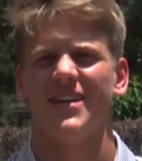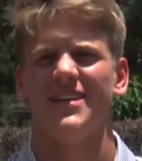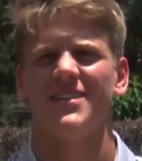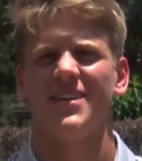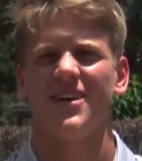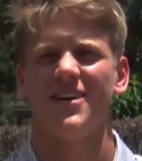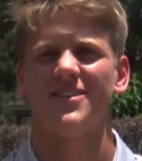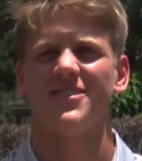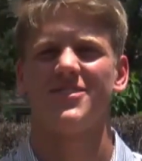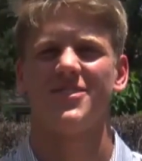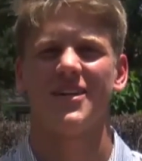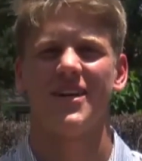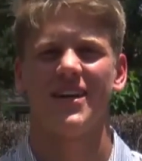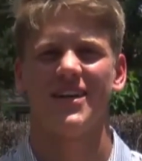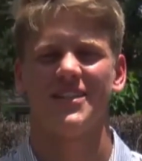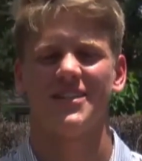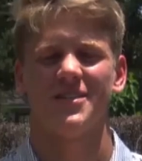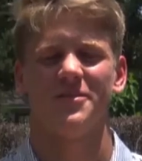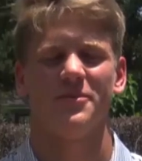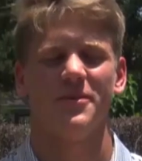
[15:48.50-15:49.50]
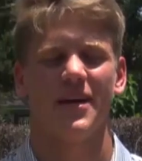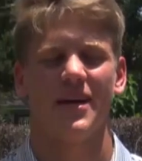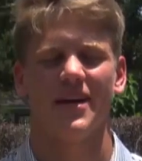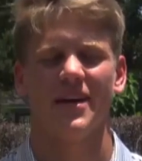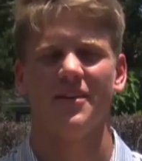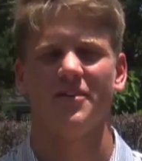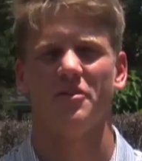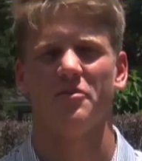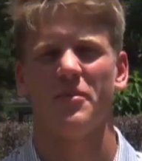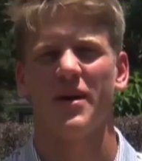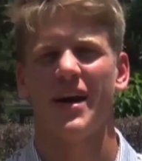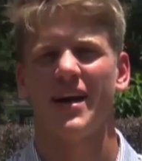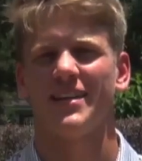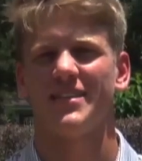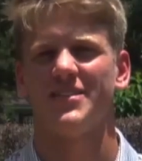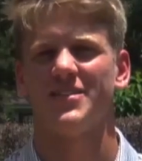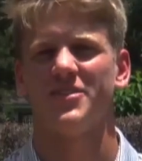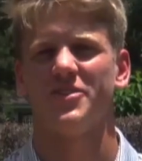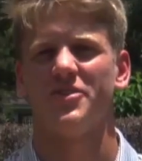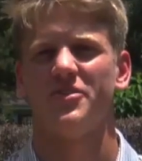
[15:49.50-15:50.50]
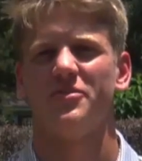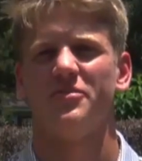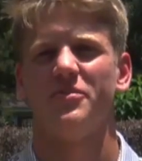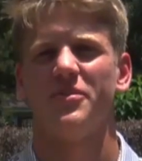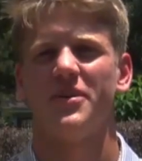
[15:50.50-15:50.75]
talks trash. I mean, I give it back to him.